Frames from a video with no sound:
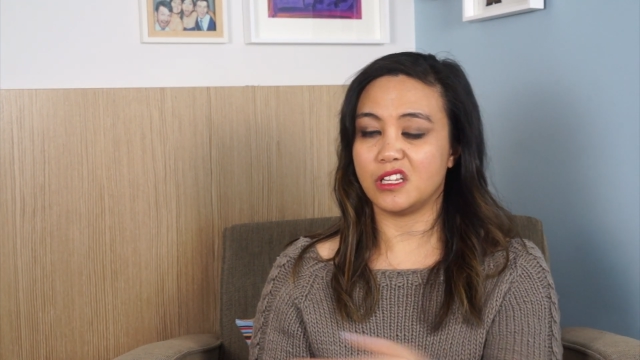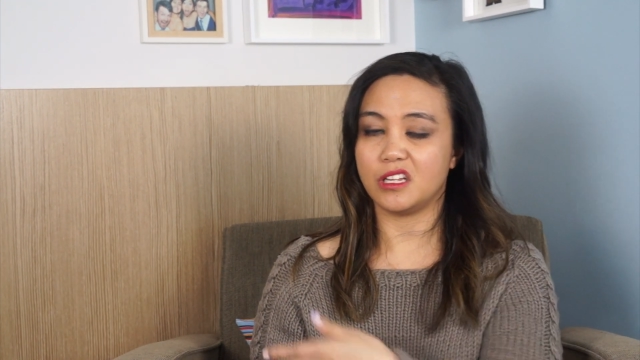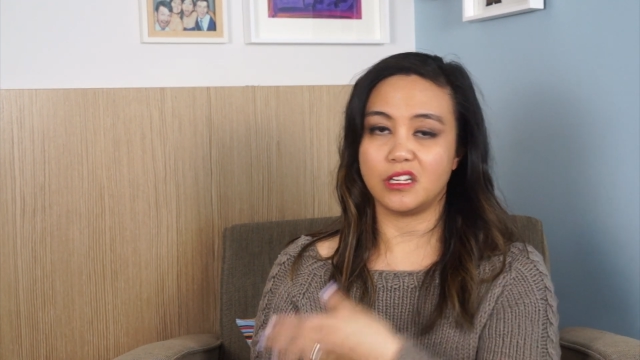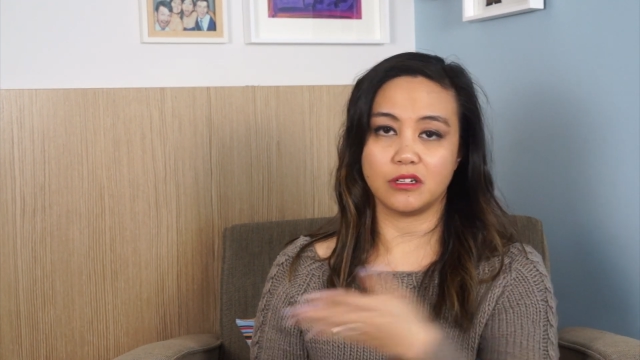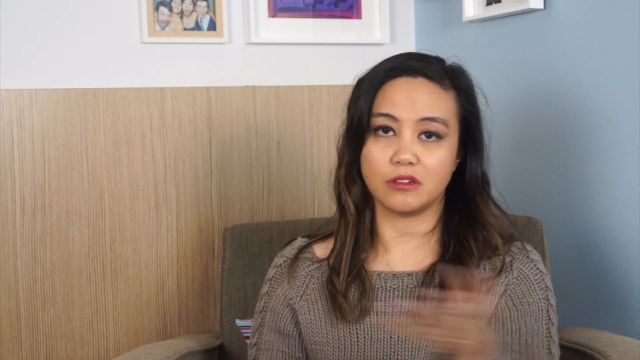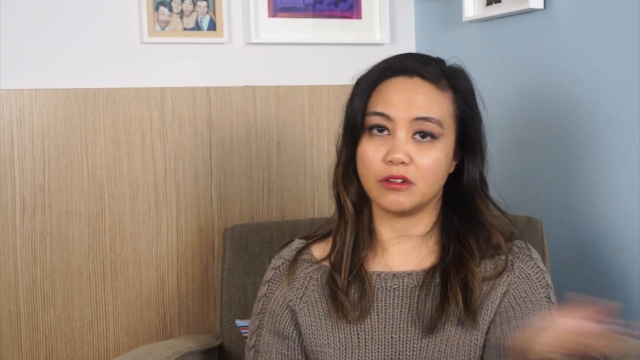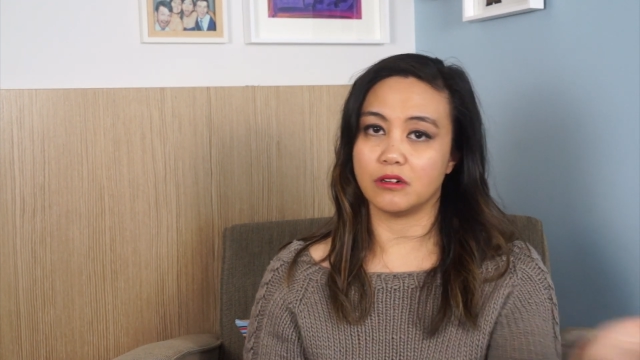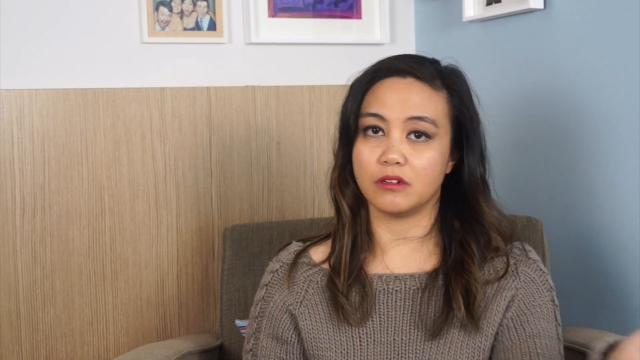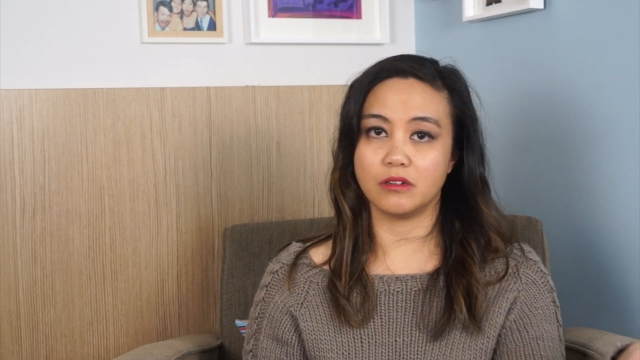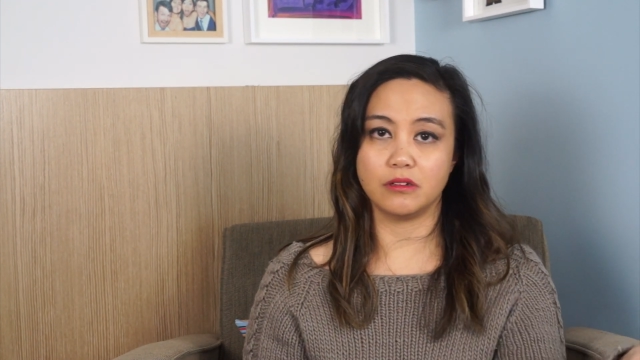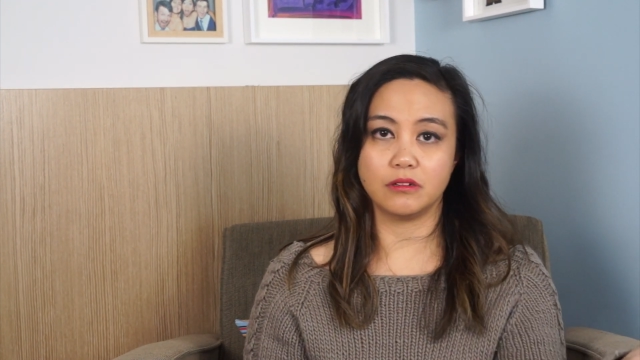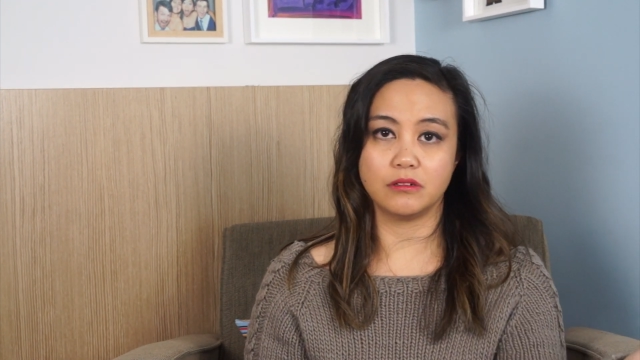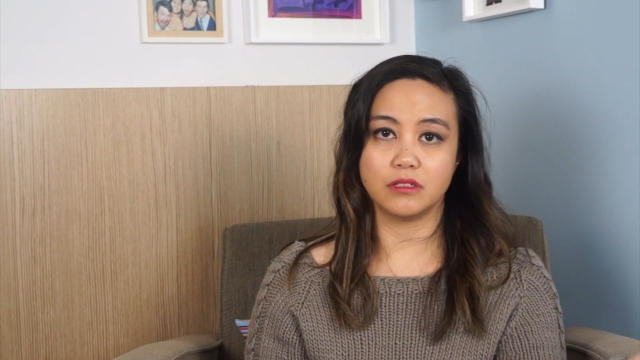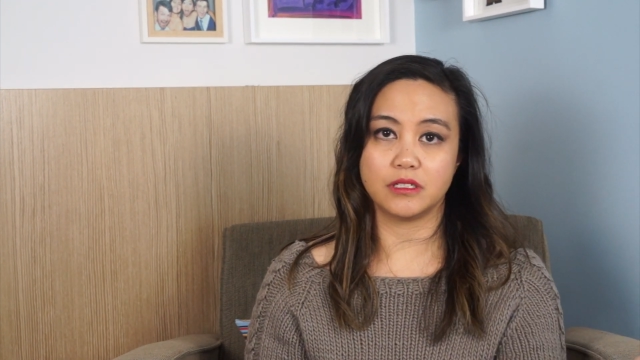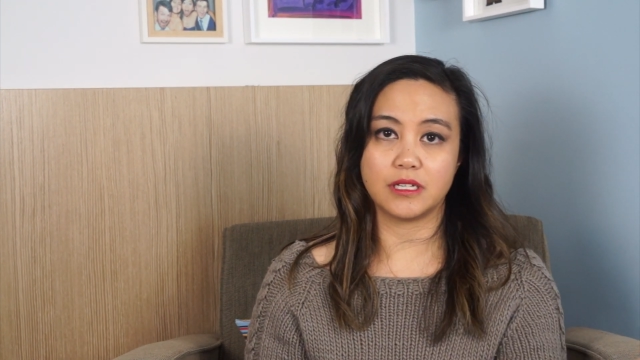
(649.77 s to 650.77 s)
and then
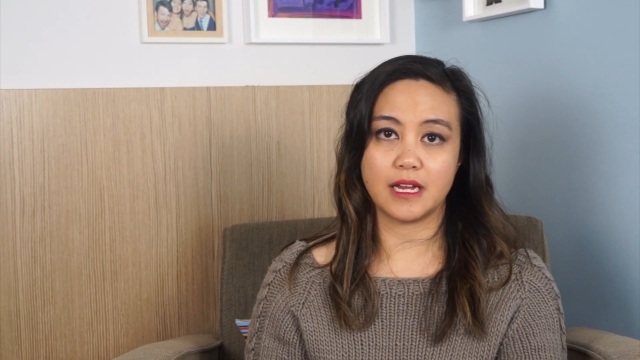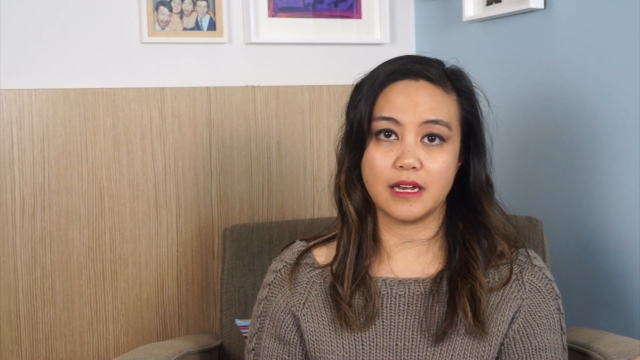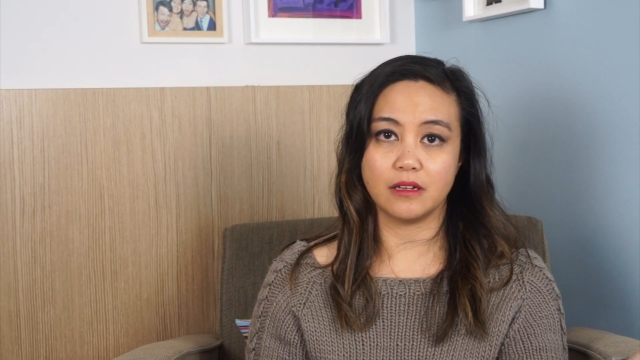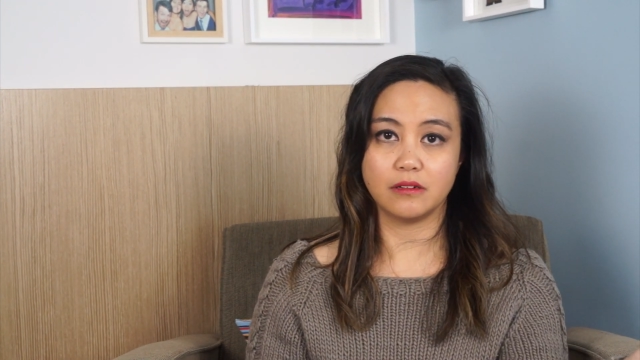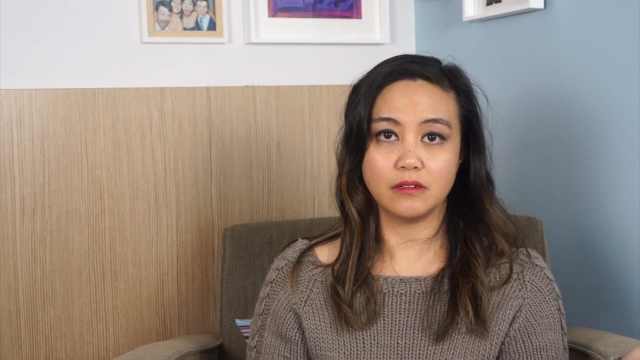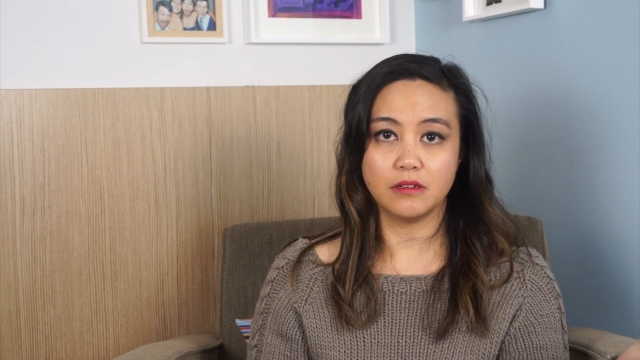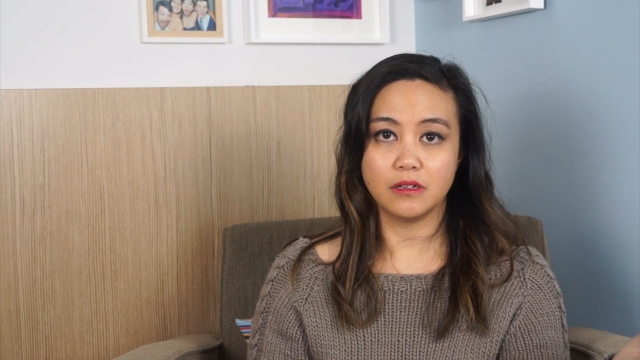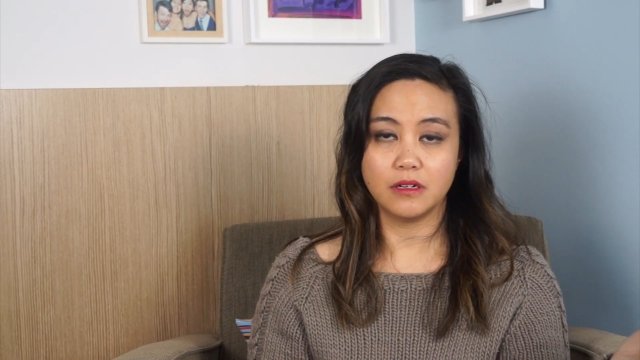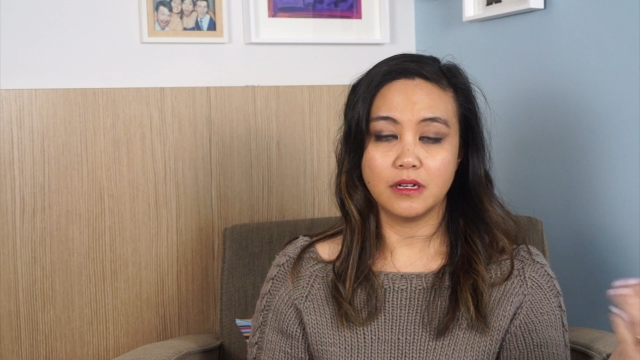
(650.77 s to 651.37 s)
go to town